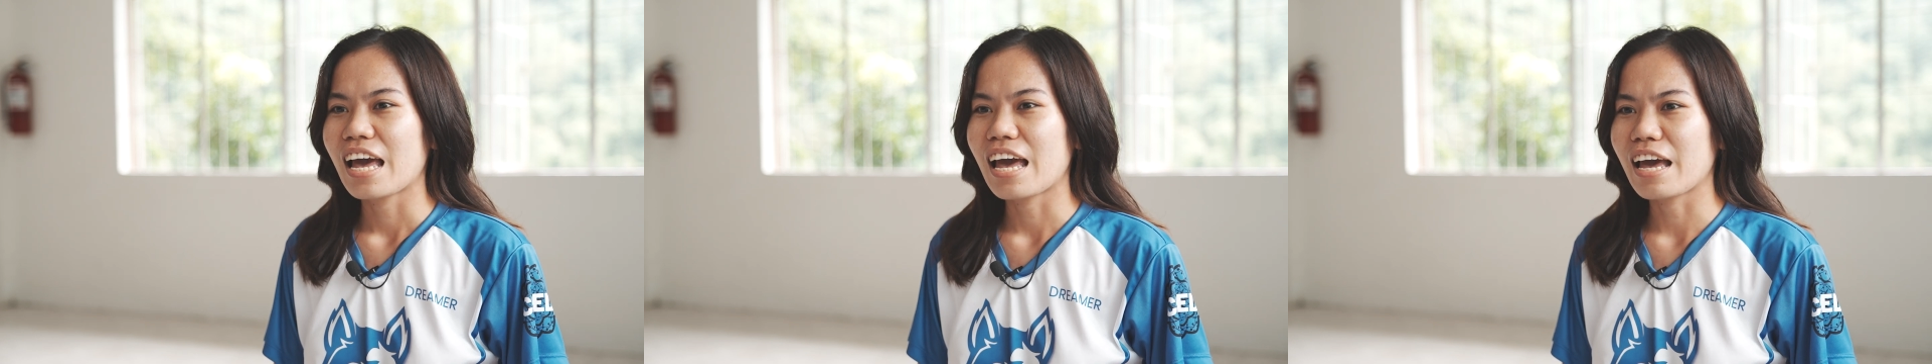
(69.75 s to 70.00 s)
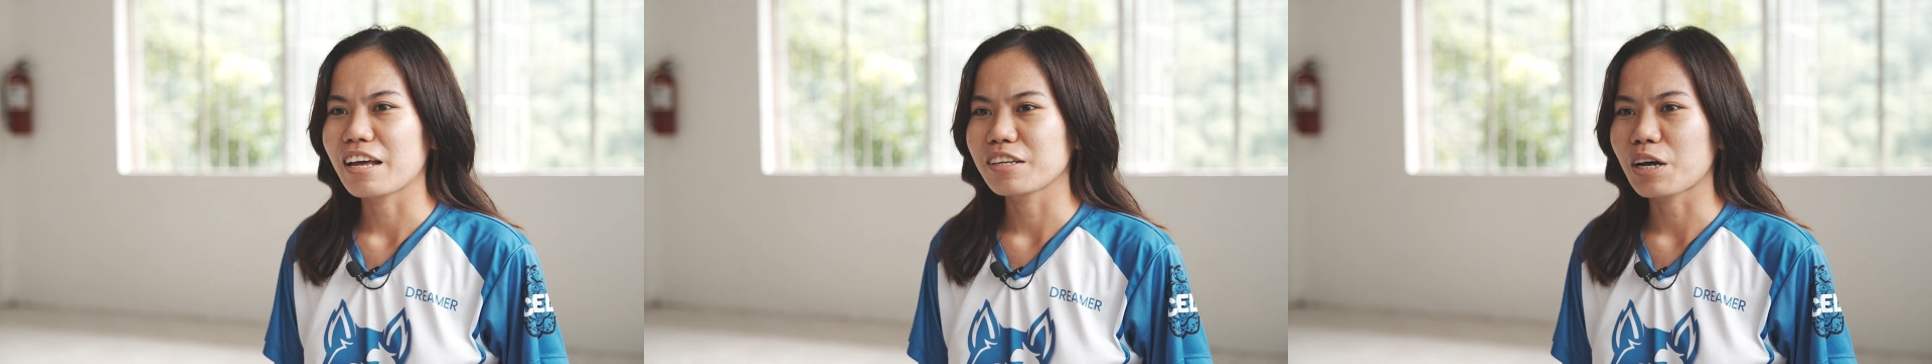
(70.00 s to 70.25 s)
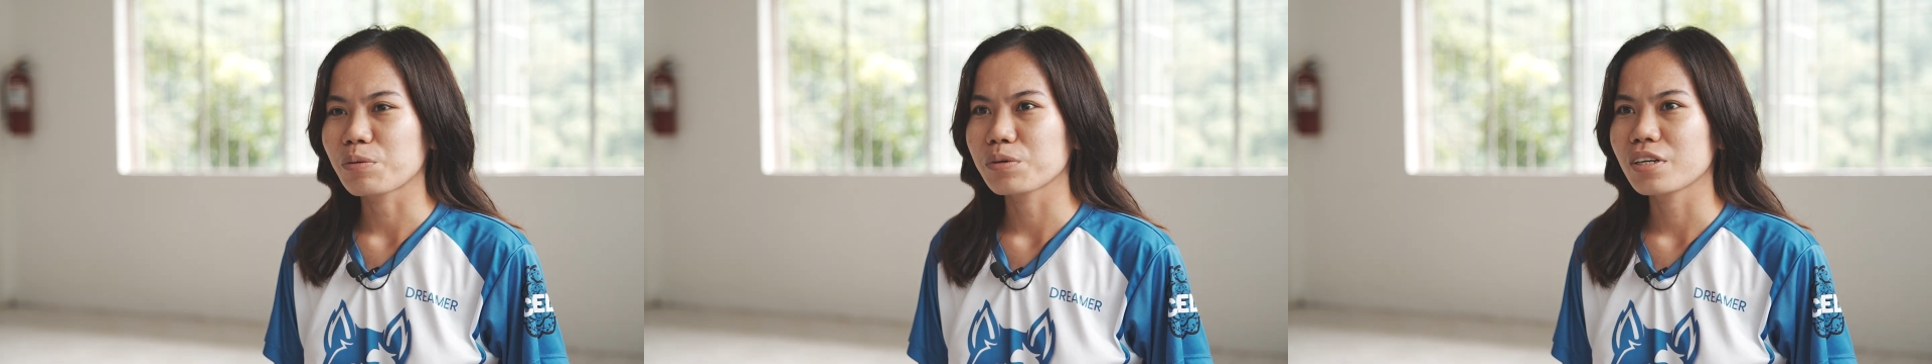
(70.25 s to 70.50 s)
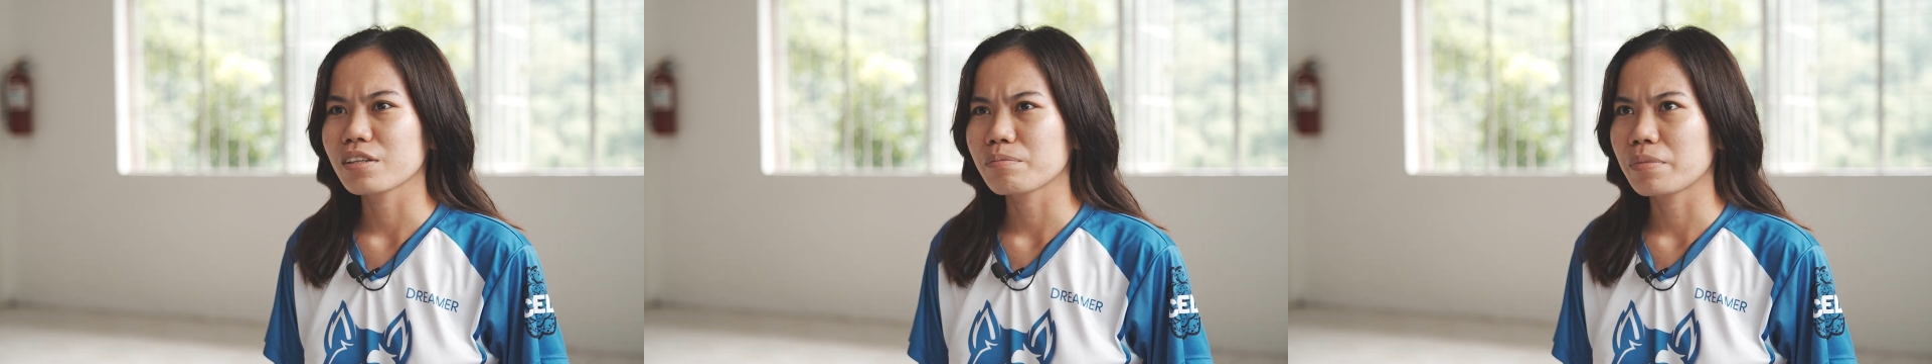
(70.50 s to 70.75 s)
And I
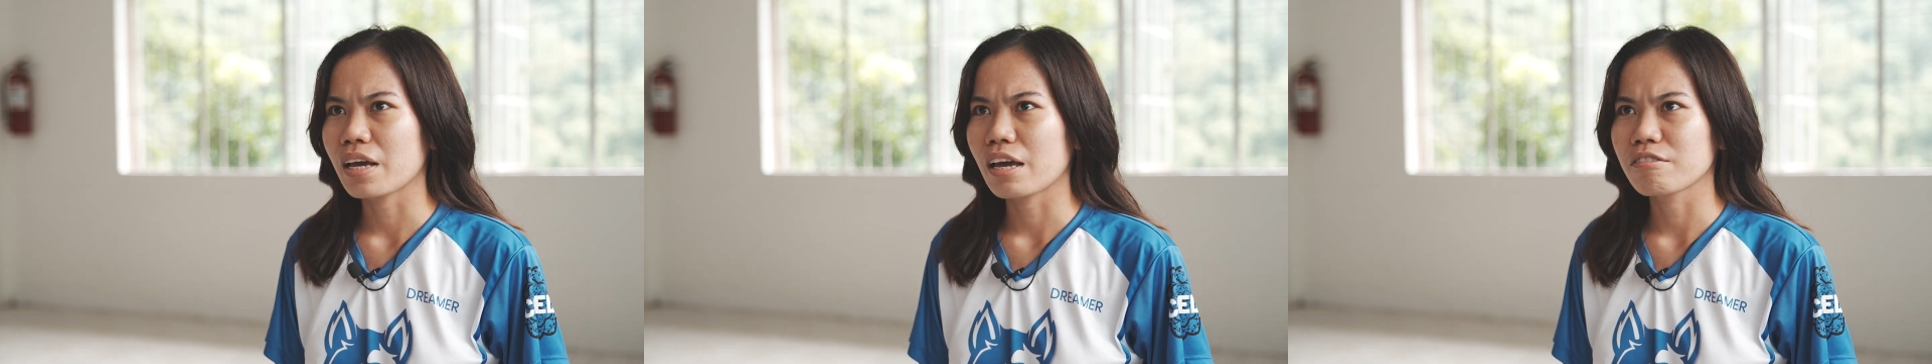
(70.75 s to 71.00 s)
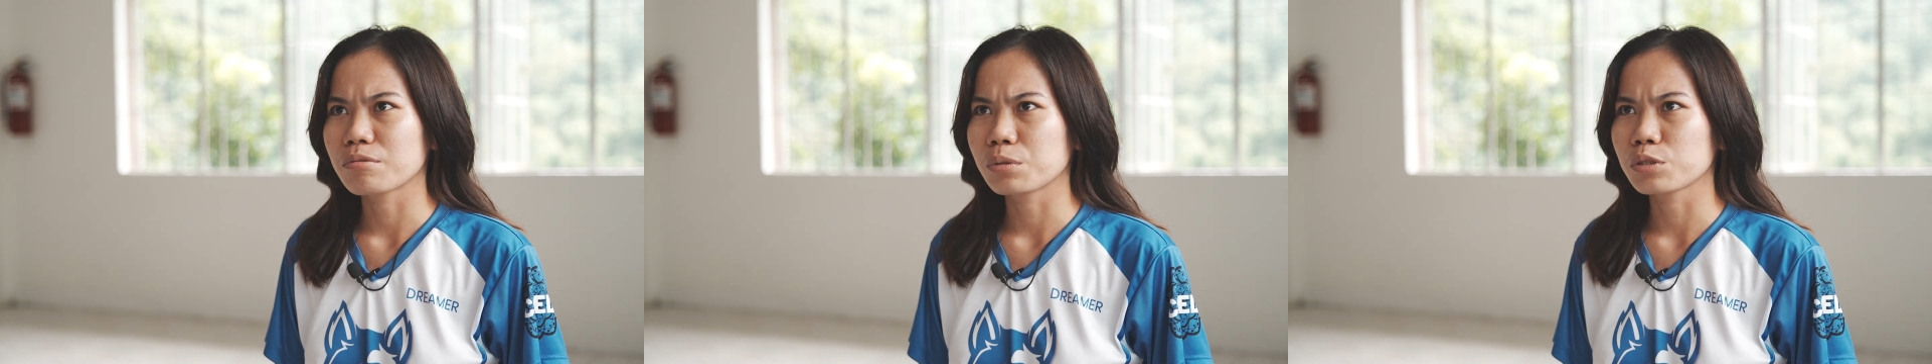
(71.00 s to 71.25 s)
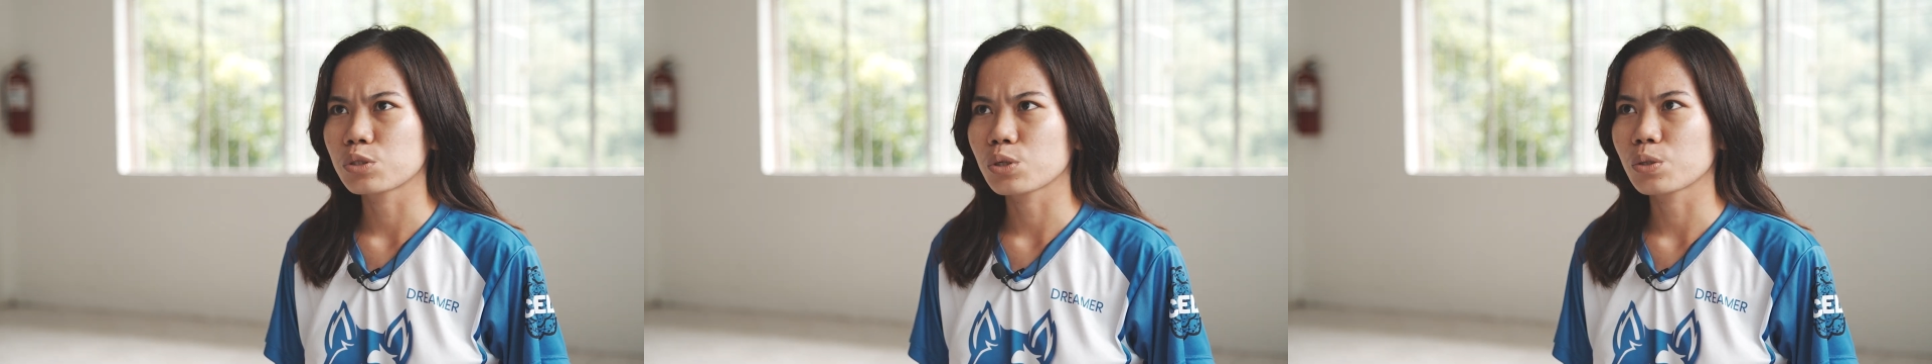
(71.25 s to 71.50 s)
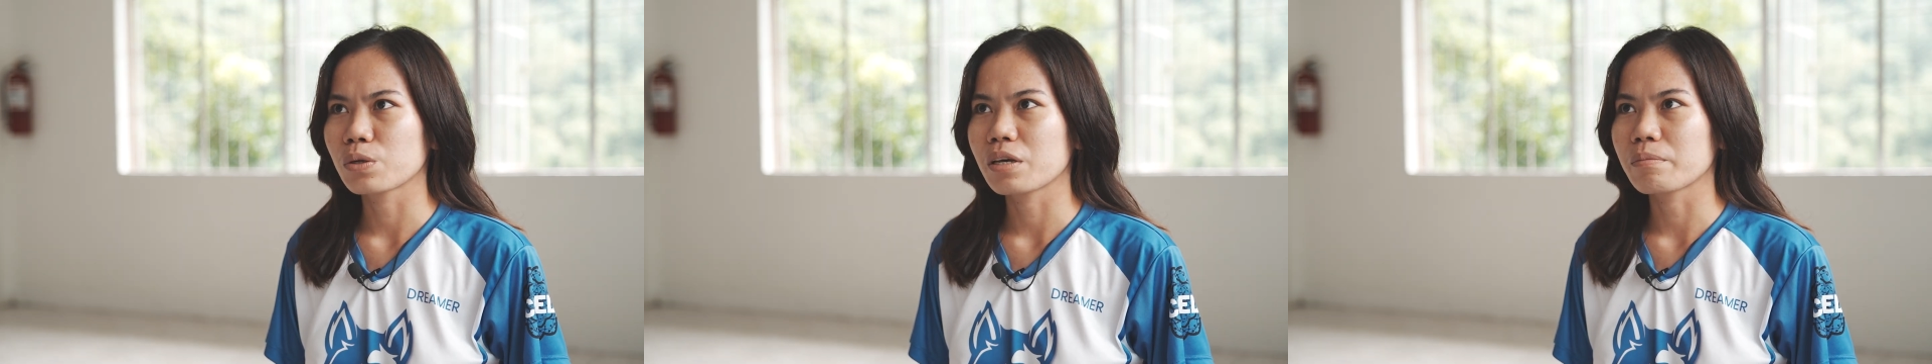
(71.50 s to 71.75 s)
wouldn't be able
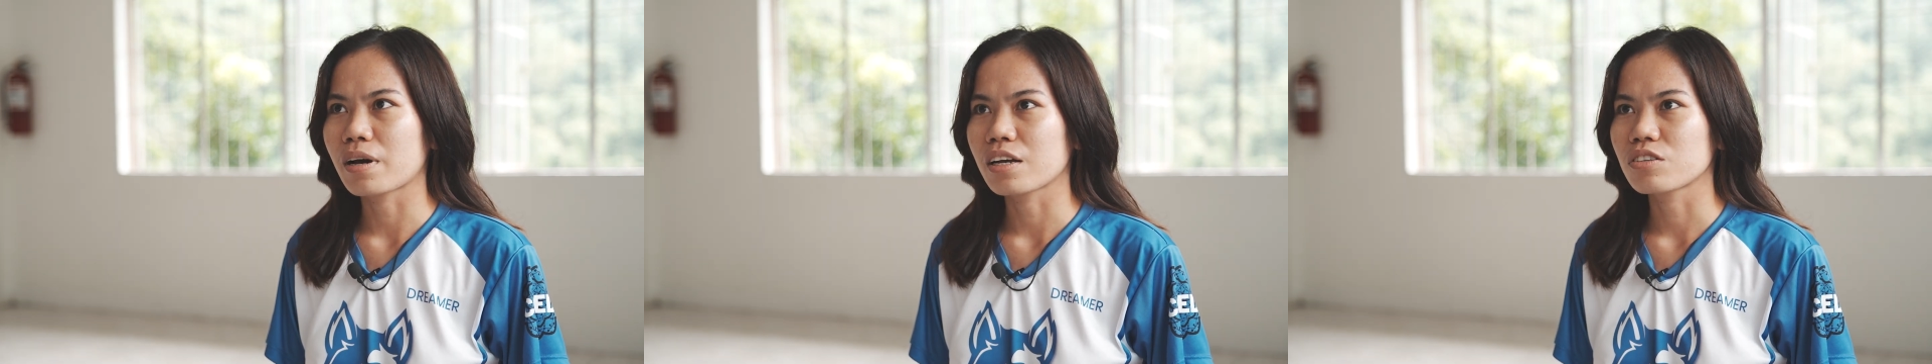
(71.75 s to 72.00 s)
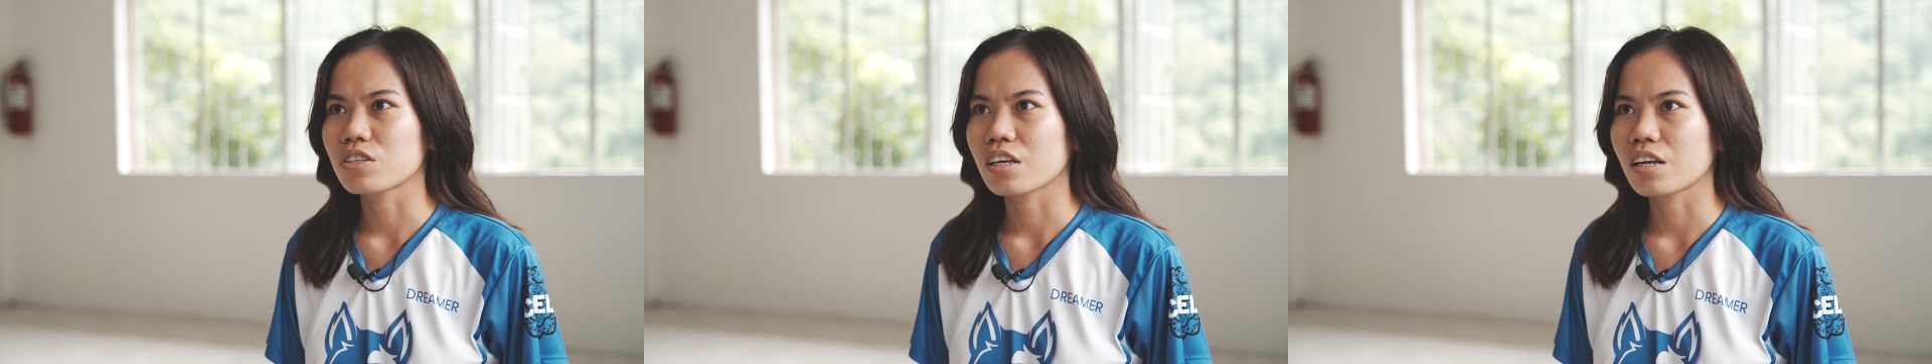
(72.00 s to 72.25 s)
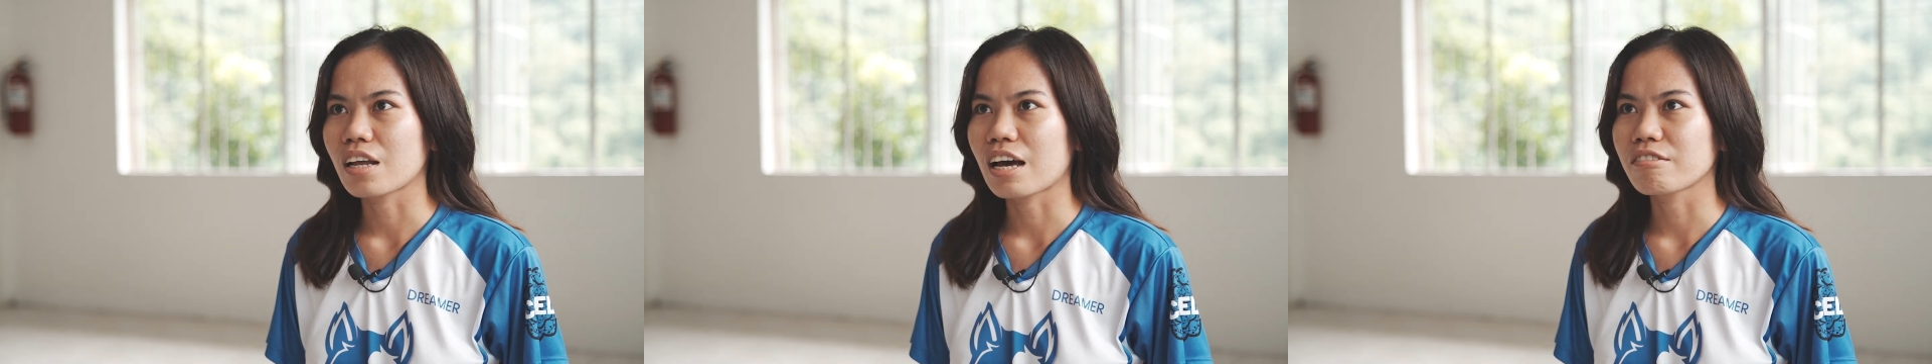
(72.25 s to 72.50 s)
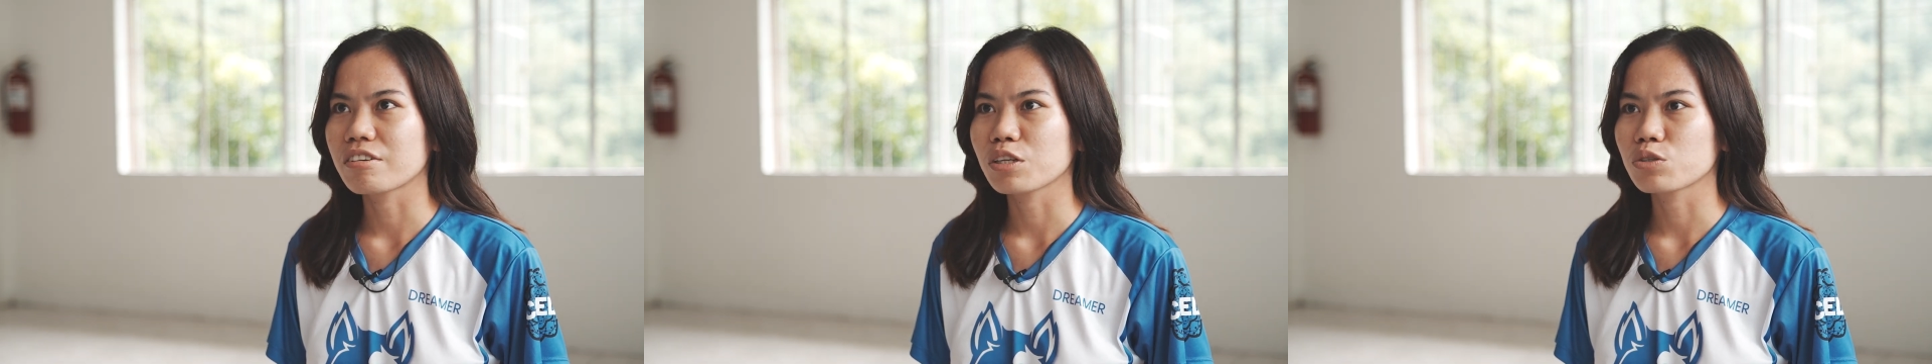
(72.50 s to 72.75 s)
to imagine
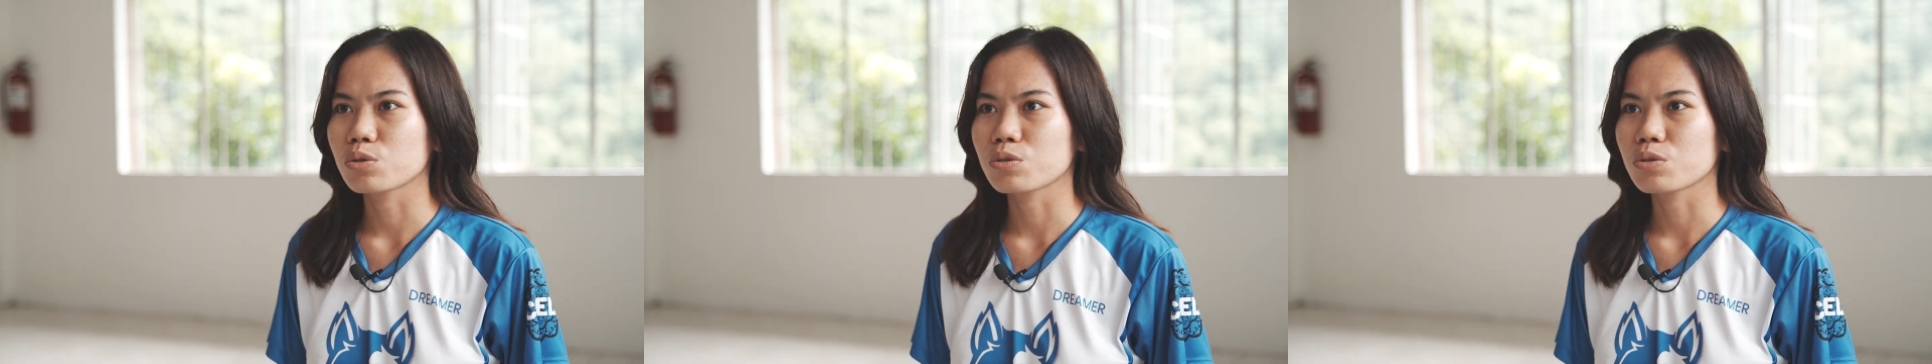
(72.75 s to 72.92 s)
having